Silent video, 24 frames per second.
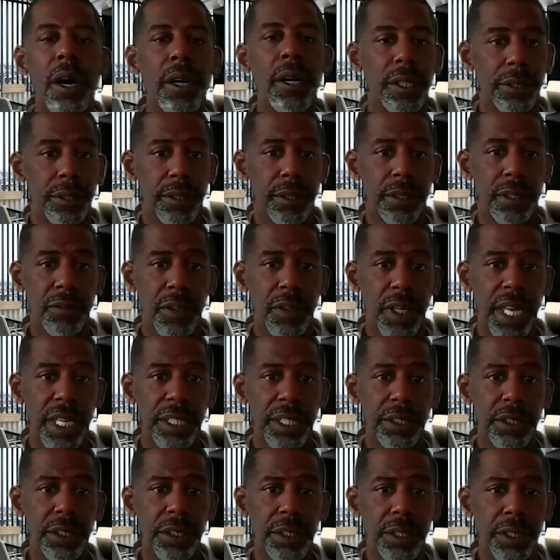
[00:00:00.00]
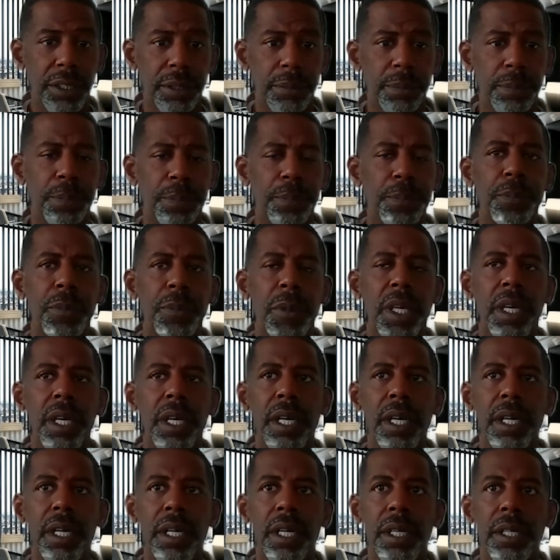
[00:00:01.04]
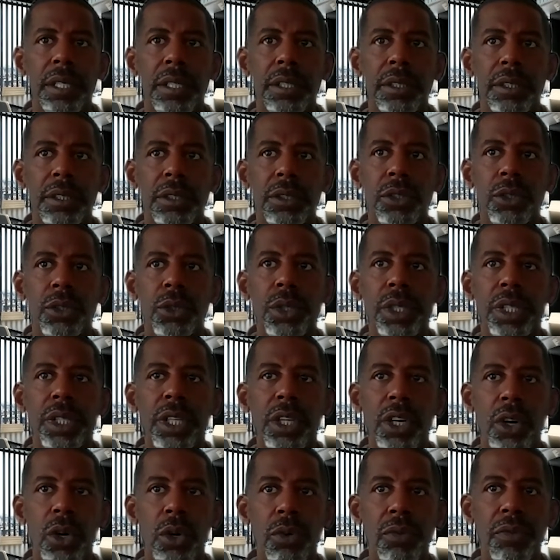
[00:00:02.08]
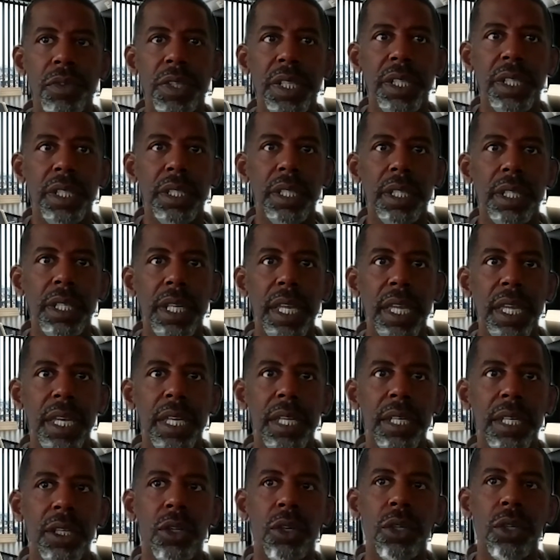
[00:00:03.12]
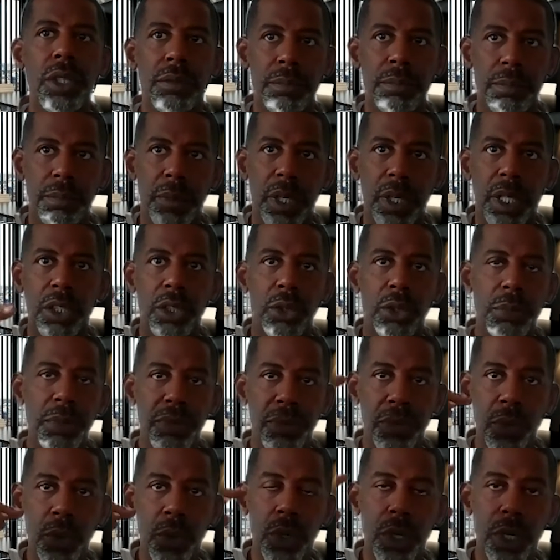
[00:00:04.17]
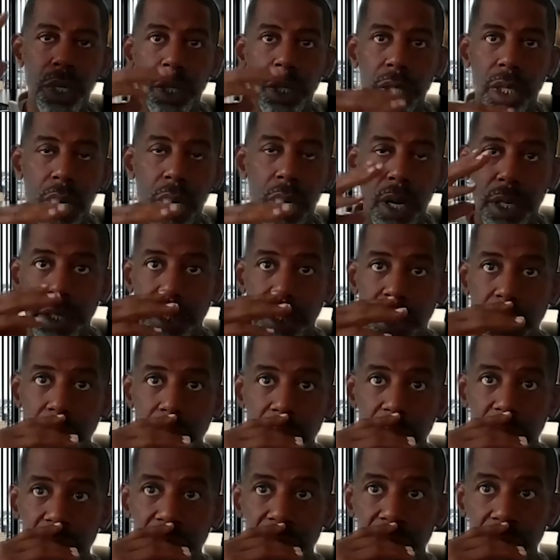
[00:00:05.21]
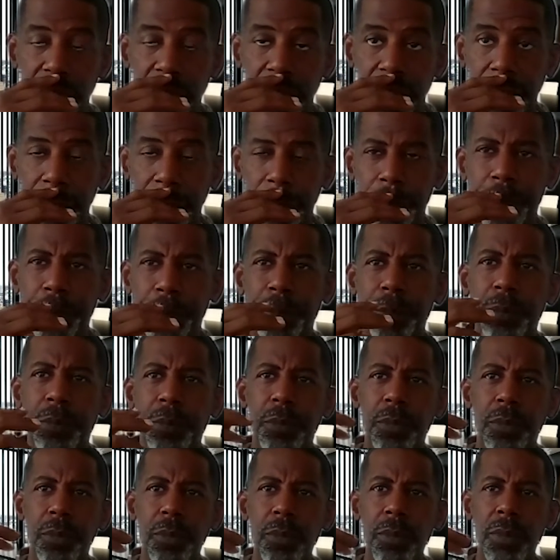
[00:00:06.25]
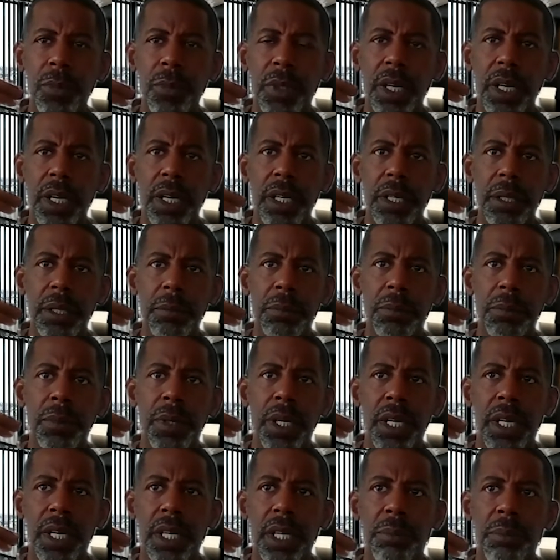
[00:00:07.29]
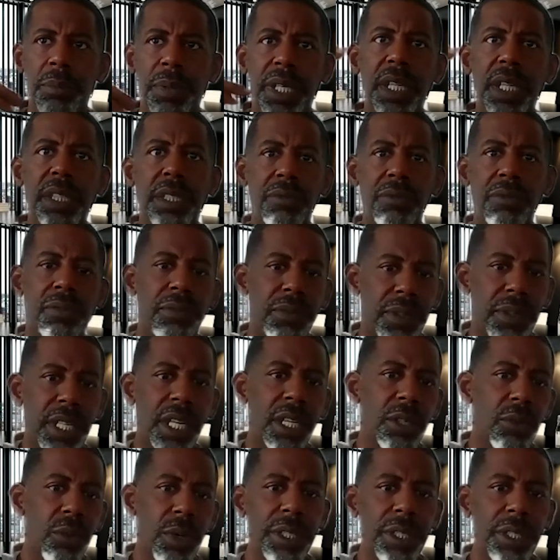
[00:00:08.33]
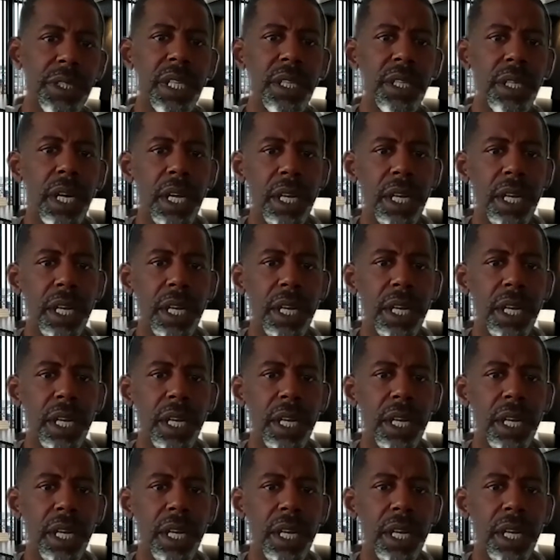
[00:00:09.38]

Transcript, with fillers: August of last year uh, during COVID and or a little before August, as a matter of fact, uh, because of the unrest.